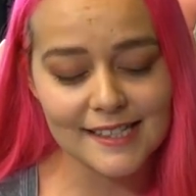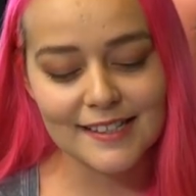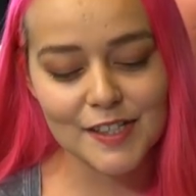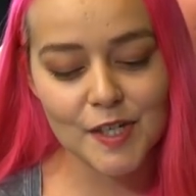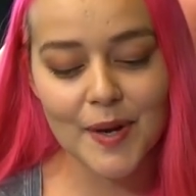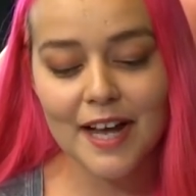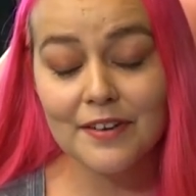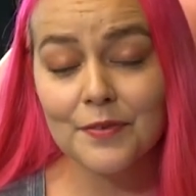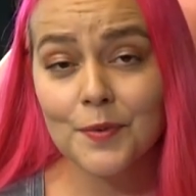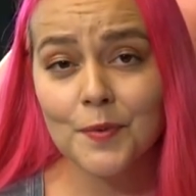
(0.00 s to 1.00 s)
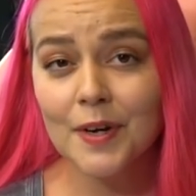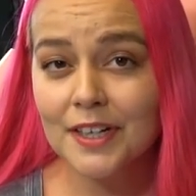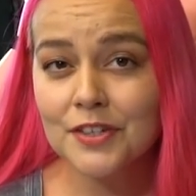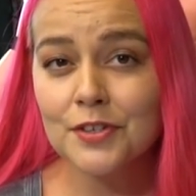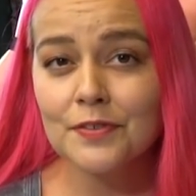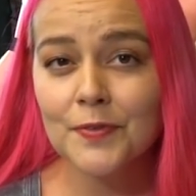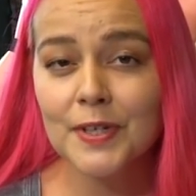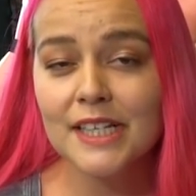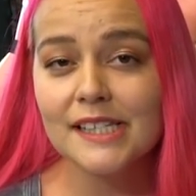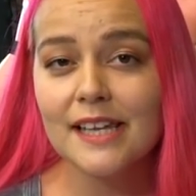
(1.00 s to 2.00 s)
So out of
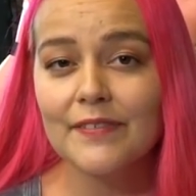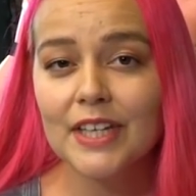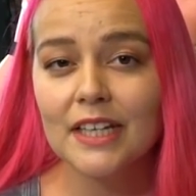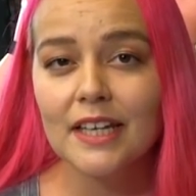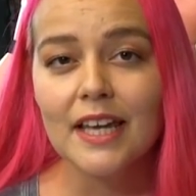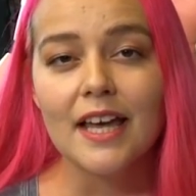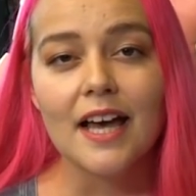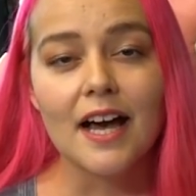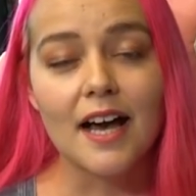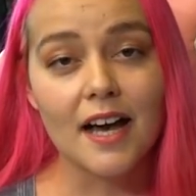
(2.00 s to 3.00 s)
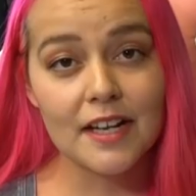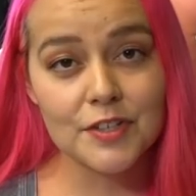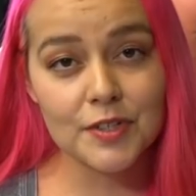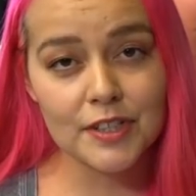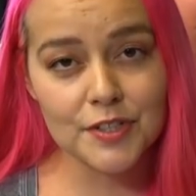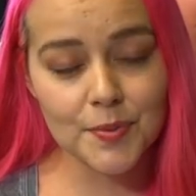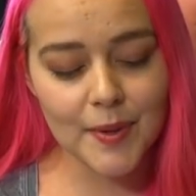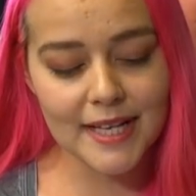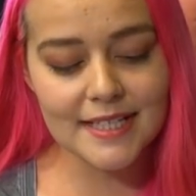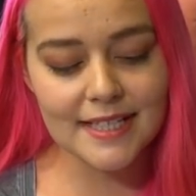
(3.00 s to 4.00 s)
147,
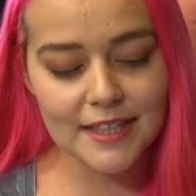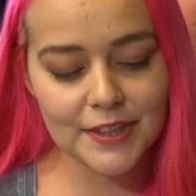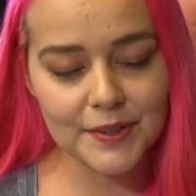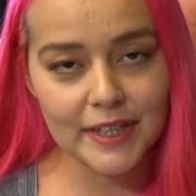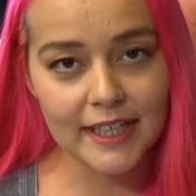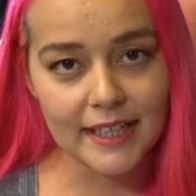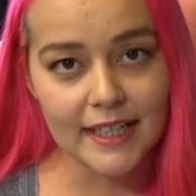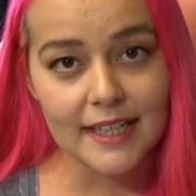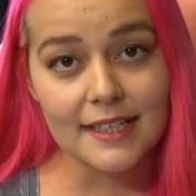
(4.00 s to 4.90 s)
123